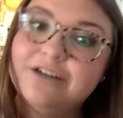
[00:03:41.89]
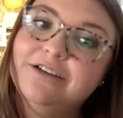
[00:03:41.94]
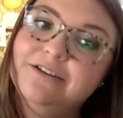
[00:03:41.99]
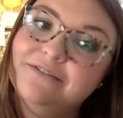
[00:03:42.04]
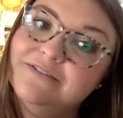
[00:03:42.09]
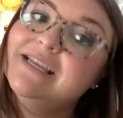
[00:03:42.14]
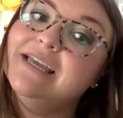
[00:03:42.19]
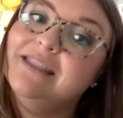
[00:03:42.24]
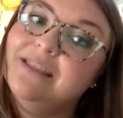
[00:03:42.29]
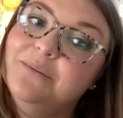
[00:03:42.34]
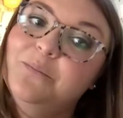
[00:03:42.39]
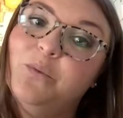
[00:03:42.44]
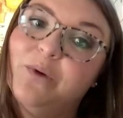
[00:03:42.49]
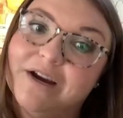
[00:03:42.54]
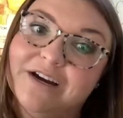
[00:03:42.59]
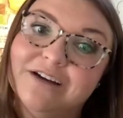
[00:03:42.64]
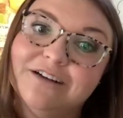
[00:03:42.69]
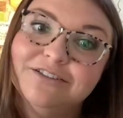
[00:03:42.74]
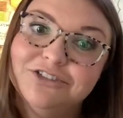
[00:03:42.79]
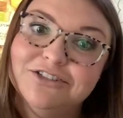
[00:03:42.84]
You've seen them
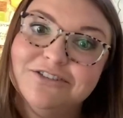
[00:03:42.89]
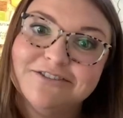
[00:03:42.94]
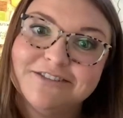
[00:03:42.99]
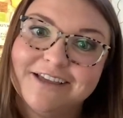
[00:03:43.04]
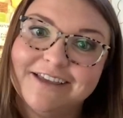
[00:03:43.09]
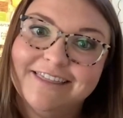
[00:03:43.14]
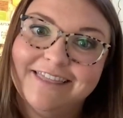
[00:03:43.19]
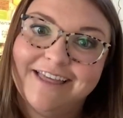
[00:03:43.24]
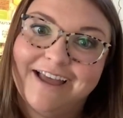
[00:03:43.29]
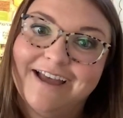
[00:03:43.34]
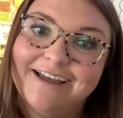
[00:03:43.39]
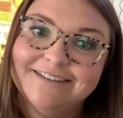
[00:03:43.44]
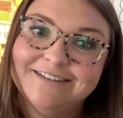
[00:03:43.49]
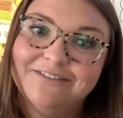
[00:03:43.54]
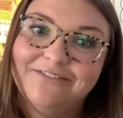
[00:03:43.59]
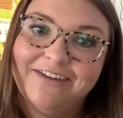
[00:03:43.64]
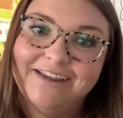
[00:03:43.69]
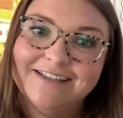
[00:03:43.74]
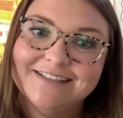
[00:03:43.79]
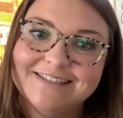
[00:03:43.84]
wear shoes like that to
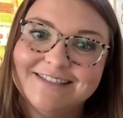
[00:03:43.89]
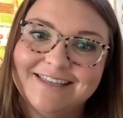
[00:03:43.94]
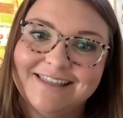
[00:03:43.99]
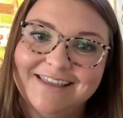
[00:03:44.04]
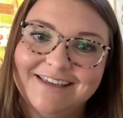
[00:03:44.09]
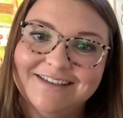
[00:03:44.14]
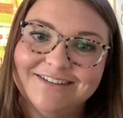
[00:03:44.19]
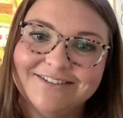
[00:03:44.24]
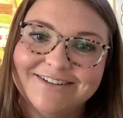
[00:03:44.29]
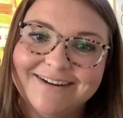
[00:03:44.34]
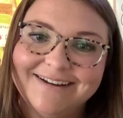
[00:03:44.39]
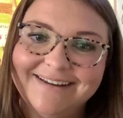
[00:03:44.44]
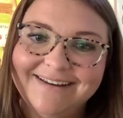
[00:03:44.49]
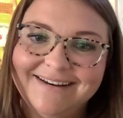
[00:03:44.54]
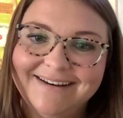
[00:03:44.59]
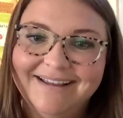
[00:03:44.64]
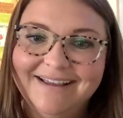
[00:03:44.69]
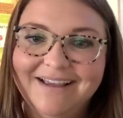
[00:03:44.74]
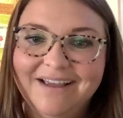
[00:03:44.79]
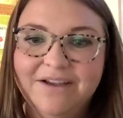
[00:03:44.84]
fancy things, right?
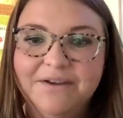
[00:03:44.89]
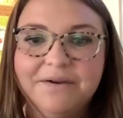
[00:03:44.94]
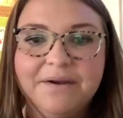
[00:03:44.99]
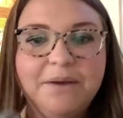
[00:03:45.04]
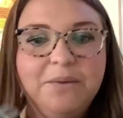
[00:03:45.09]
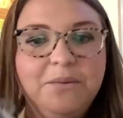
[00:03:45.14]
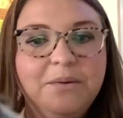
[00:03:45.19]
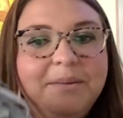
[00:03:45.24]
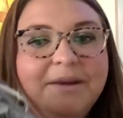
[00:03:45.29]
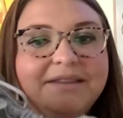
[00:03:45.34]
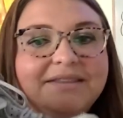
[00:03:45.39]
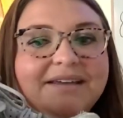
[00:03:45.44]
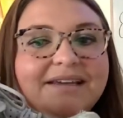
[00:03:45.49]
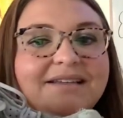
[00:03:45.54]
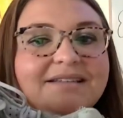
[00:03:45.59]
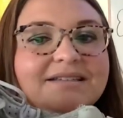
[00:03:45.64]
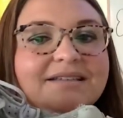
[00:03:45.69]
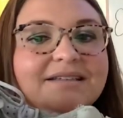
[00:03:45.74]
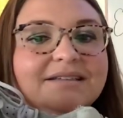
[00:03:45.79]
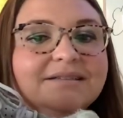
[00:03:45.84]
Okay, what about these?